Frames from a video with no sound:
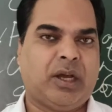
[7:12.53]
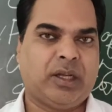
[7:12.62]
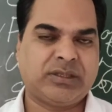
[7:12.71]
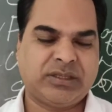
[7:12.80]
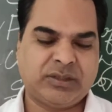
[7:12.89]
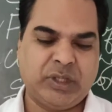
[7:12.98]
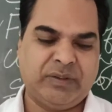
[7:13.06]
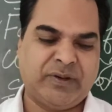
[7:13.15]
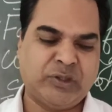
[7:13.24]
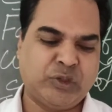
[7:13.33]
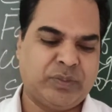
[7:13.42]

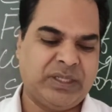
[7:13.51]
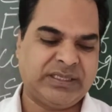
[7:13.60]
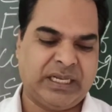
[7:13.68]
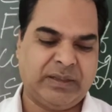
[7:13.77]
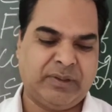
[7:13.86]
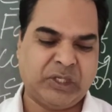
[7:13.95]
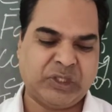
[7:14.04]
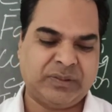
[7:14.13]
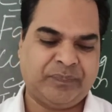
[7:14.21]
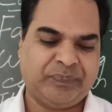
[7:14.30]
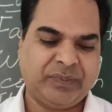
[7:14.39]
Silver Jubilee
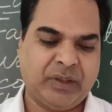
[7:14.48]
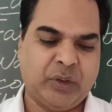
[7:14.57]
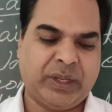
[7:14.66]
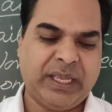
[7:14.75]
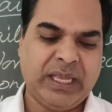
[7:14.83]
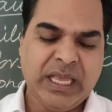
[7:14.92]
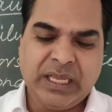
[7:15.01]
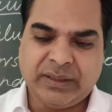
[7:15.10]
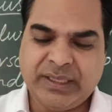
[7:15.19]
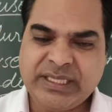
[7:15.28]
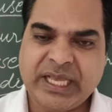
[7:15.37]
celebration. Okay,
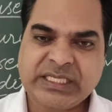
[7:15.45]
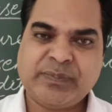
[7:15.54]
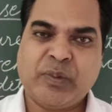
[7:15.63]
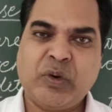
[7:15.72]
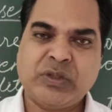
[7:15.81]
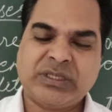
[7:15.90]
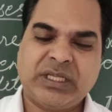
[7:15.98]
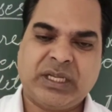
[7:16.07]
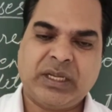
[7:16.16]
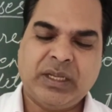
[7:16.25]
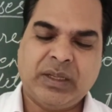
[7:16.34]
this exposed
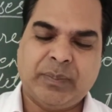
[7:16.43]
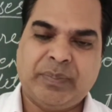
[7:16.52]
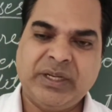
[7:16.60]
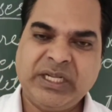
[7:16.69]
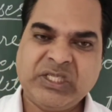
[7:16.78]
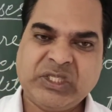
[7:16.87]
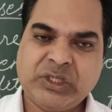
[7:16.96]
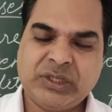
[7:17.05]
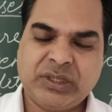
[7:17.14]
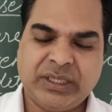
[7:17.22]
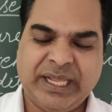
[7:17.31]
the
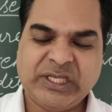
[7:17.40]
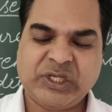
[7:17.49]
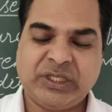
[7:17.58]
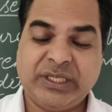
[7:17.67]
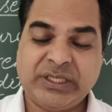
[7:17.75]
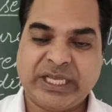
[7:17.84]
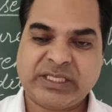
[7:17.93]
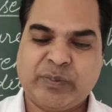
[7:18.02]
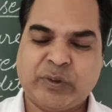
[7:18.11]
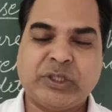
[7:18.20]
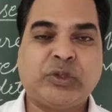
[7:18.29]
British nature. This
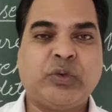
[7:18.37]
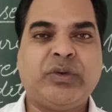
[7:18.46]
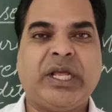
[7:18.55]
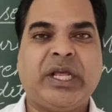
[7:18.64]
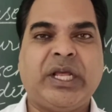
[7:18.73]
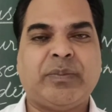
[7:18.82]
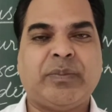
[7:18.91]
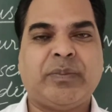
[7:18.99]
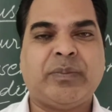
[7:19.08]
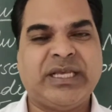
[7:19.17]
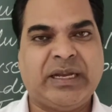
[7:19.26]
exposed the true nature of
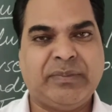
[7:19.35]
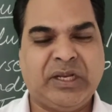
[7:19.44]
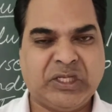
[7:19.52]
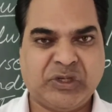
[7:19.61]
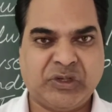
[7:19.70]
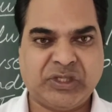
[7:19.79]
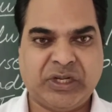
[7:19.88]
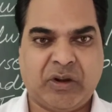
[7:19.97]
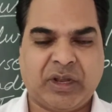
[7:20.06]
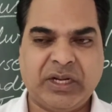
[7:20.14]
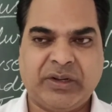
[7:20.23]
British administration in
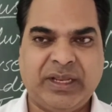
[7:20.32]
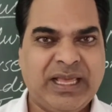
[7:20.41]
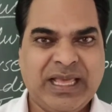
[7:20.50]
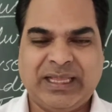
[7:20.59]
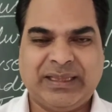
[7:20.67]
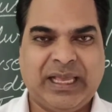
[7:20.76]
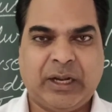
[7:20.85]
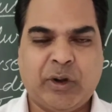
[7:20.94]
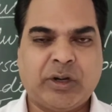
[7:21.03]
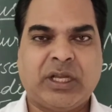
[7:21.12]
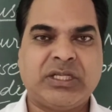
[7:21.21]
our country. They are
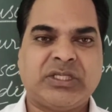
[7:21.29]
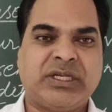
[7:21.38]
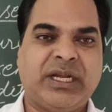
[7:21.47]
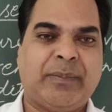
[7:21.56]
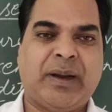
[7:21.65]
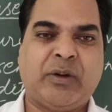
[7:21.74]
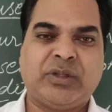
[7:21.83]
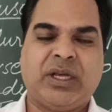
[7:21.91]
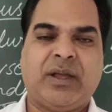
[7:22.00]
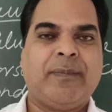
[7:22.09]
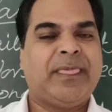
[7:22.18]
not concerned about
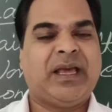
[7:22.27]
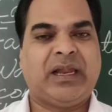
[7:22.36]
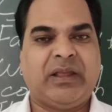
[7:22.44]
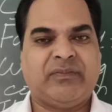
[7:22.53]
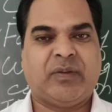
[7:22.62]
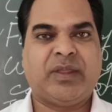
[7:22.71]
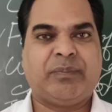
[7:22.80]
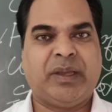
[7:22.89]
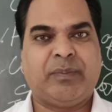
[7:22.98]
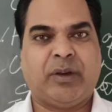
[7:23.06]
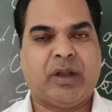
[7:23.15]
the life of the
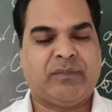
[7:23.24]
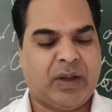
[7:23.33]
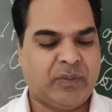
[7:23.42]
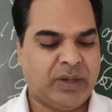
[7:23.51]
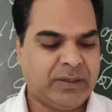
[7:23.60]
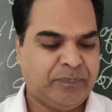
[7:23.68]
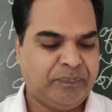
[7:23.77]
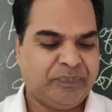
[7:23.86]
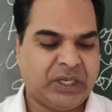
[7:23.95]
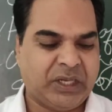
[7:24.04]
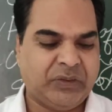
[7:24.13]
people of our
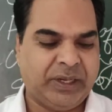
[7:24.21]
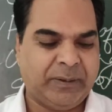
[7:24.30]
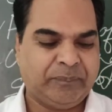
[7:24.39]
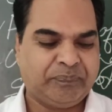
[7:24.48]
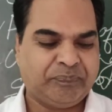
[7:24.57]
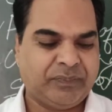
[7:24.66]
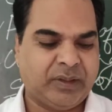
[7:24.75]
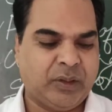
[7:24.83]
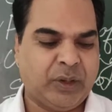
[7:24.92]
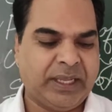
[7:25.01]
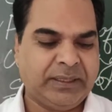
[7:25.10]
country.
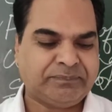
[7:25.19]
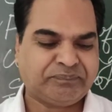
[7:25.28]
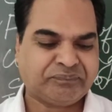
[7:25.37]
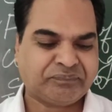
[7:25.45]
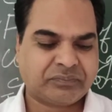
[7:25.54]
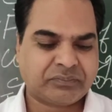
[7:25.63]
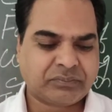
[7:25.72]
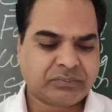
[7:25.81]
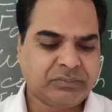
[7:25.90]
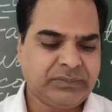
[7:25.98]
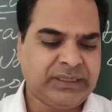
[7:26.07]
Okay,
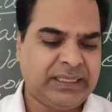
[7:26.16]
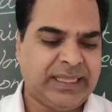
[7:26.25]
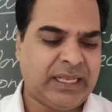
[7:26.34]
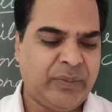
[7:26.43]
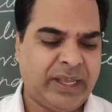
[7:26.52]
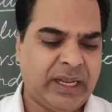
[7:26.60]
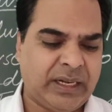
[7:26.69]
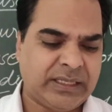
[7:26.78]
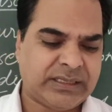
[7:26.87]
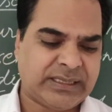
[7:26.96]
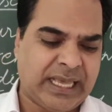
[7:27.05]
then we can
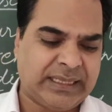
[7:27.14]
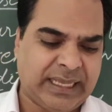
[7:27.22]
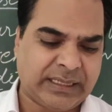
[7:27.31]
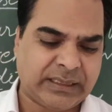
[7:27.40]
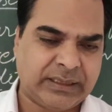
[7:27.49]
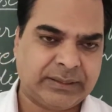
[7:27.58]
understand that